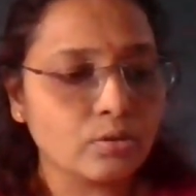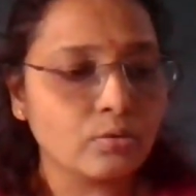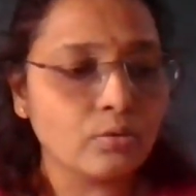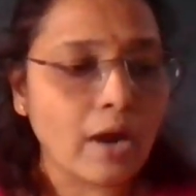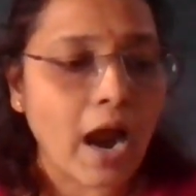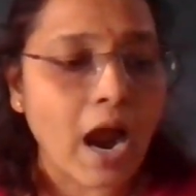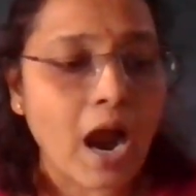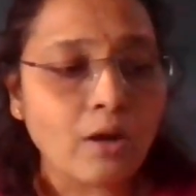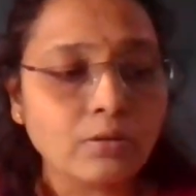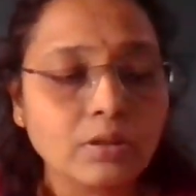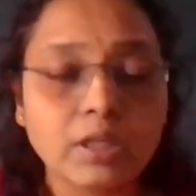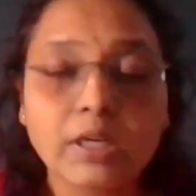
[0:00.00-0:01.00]
to
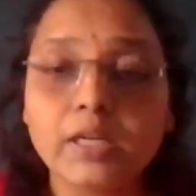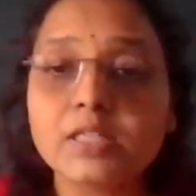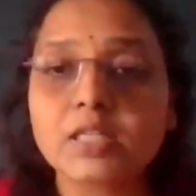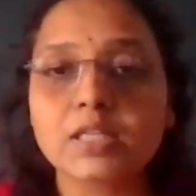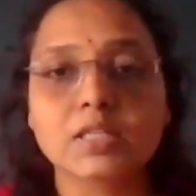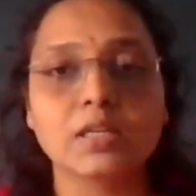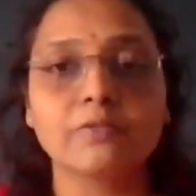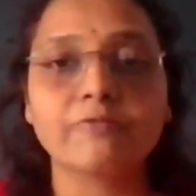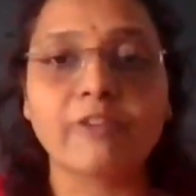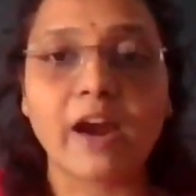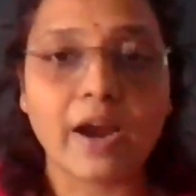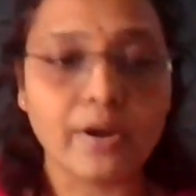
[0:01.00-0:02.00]
have
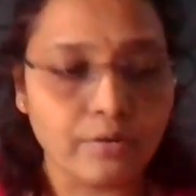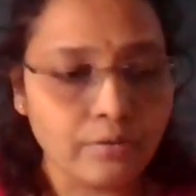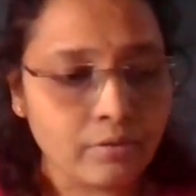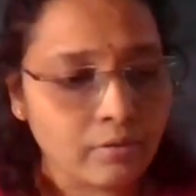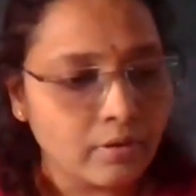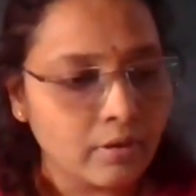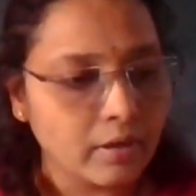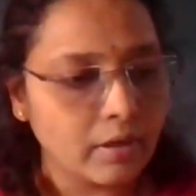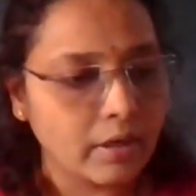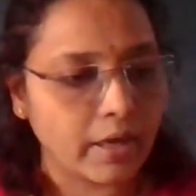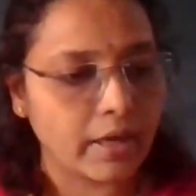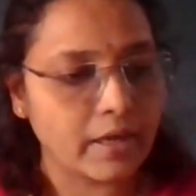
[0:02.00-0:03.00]
365
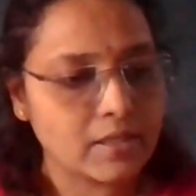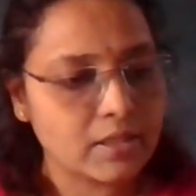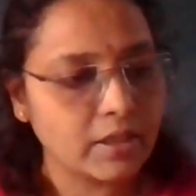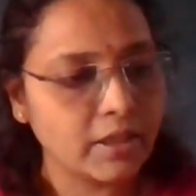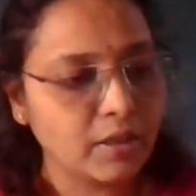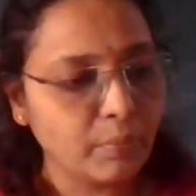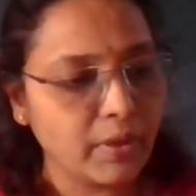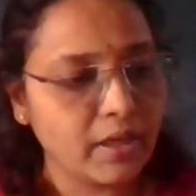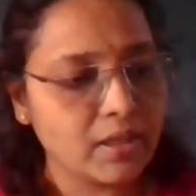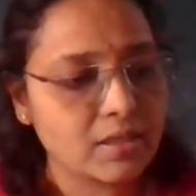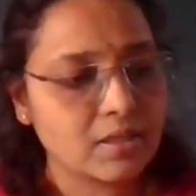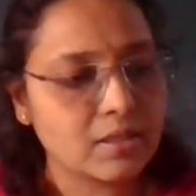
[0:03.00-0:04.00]
days. It
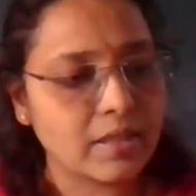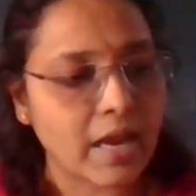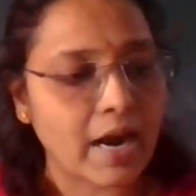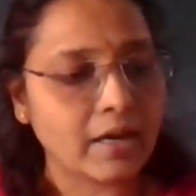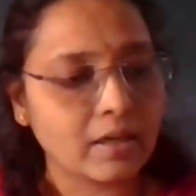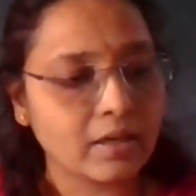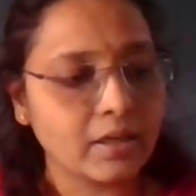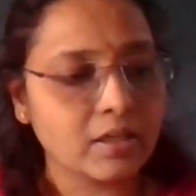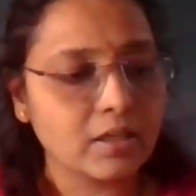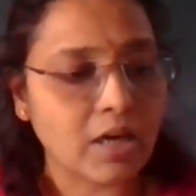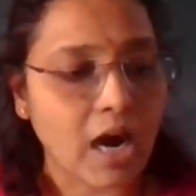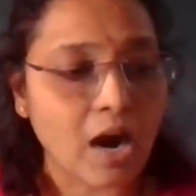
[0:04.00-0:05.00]
means that
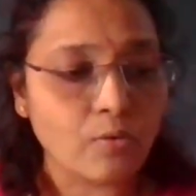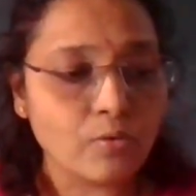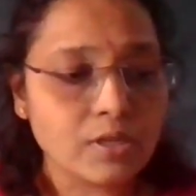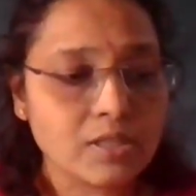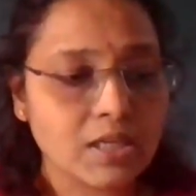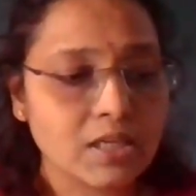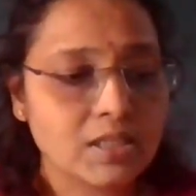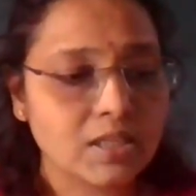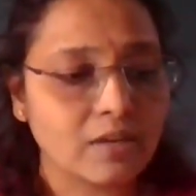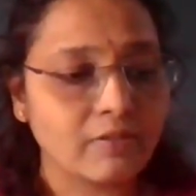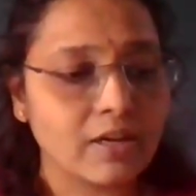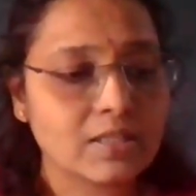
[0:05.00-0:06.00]
it counts
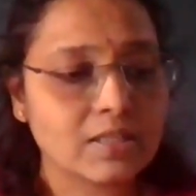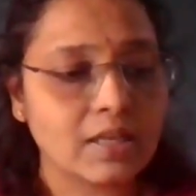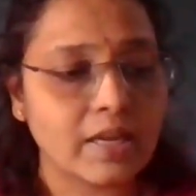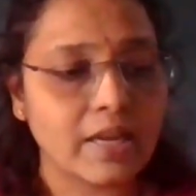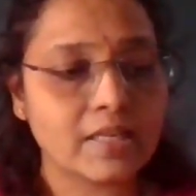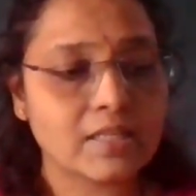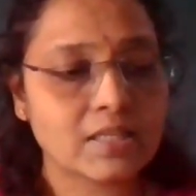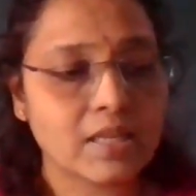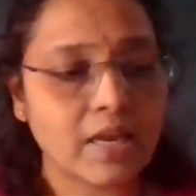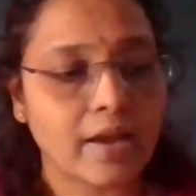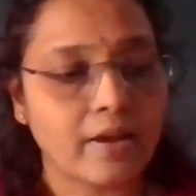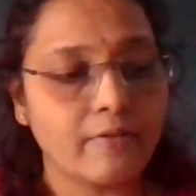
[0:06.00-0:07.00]
6 hours less
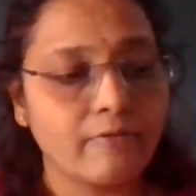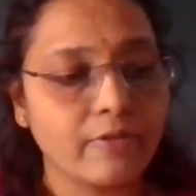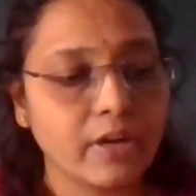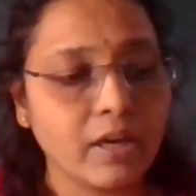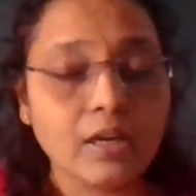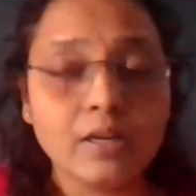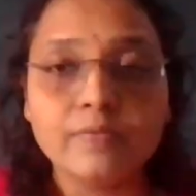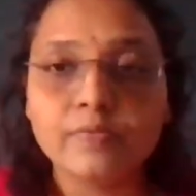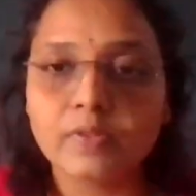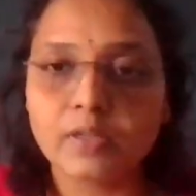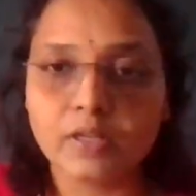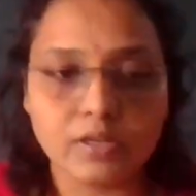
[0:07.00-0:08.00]

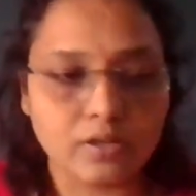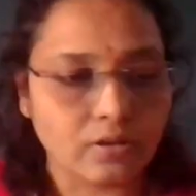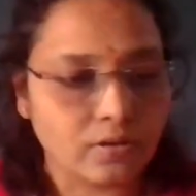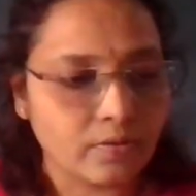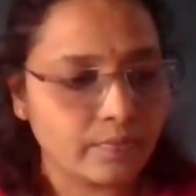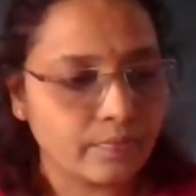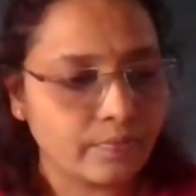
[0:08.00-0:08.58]
every year.